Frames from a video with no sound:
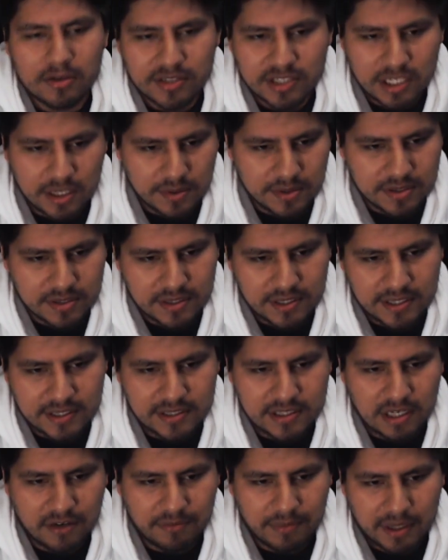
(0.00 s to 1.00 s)
in all
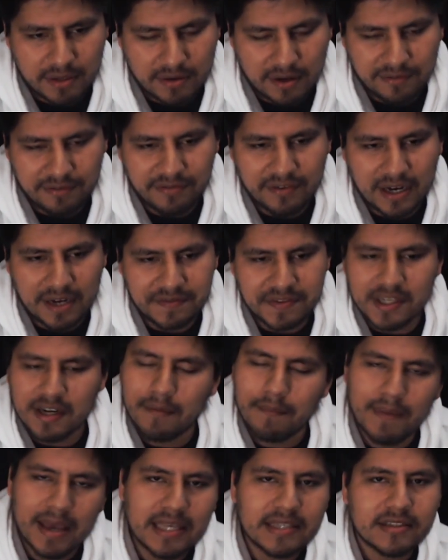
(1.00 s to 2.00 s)
seriousness, Devil May Cry 5
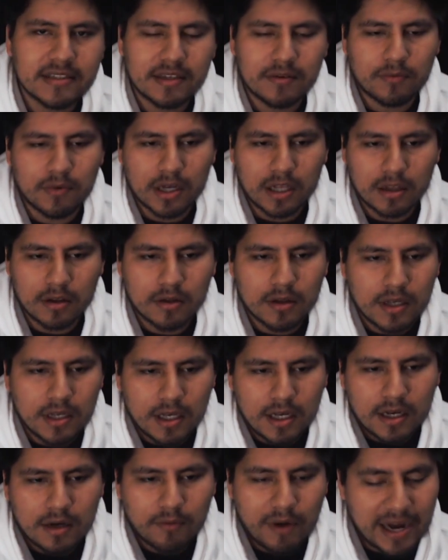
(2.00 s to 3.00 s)
did amazingly well.
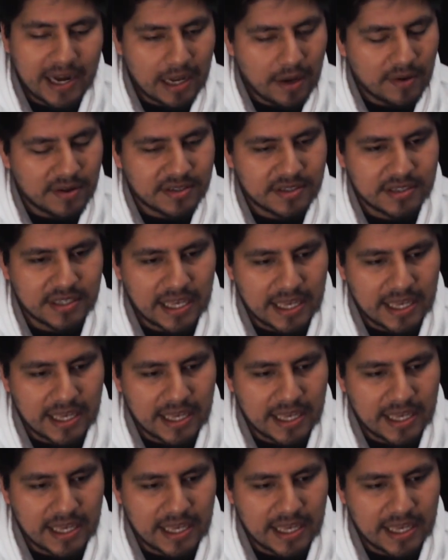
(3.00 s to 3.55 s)
Right now it